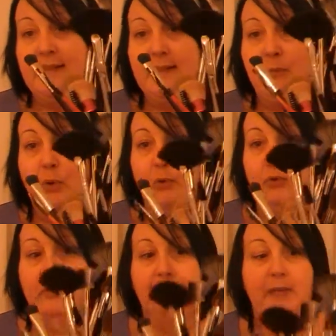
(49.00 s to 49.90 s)
is
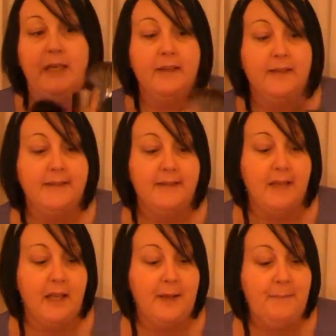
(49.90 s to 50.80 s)
important because
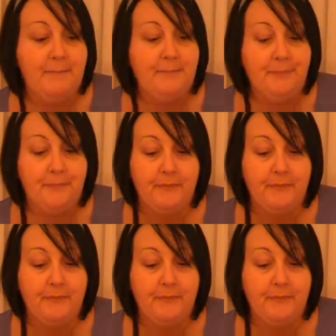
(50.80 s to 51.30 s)
you're